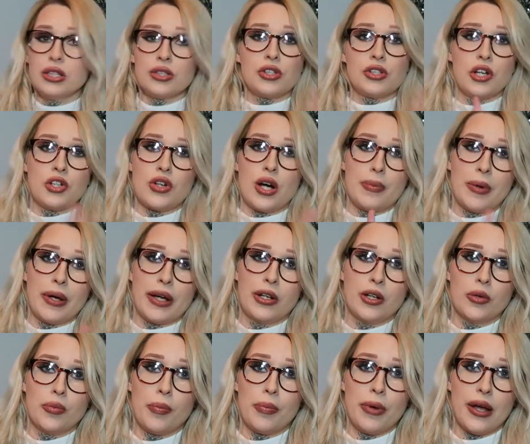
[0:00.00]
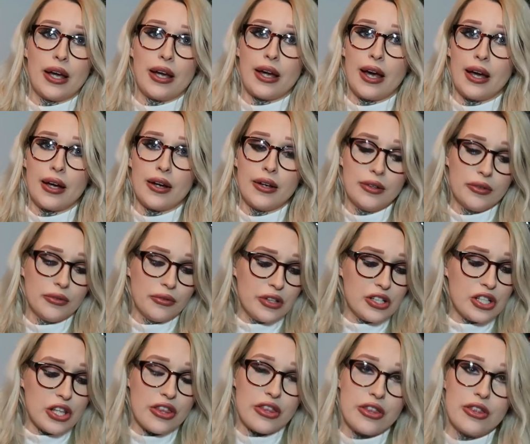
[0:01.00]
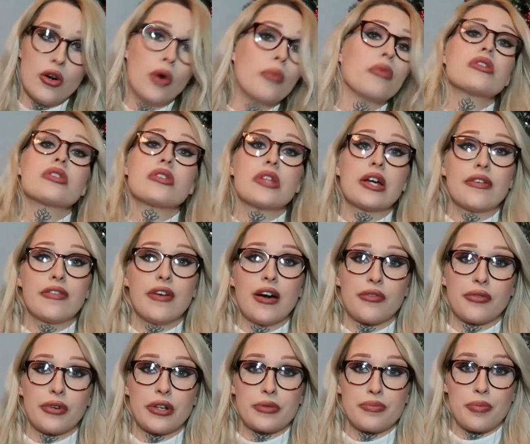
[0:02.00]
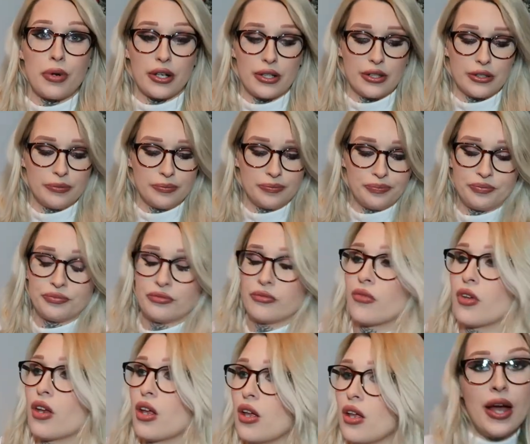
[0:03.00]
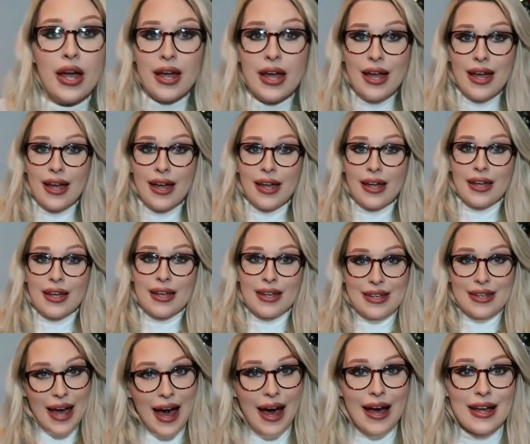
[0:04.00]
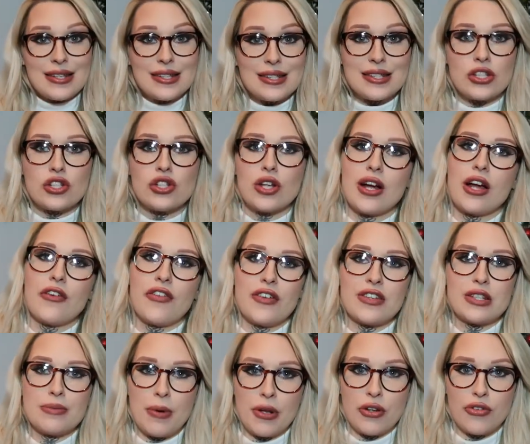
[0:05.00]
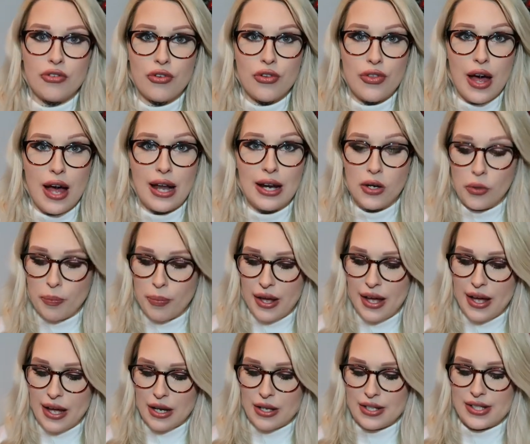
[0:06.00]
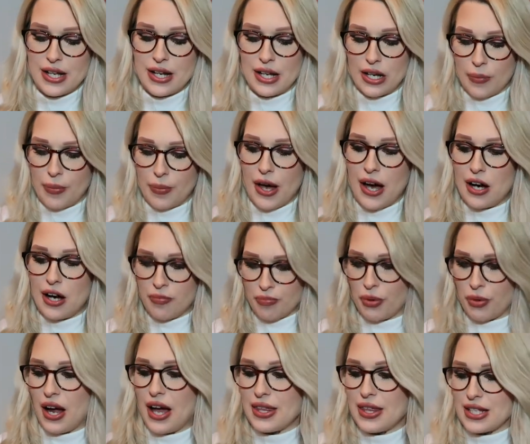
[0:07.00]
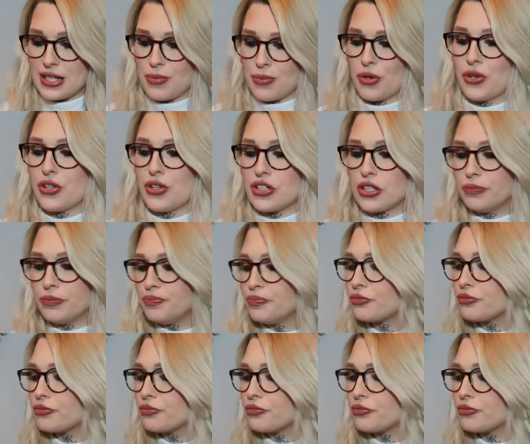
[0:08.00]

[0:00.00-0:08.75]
don't try picking up a bake egg when you're almost 35 weeks pregnant yes sorry if i sped through that a little bit and i sound a little bit out of breath it's because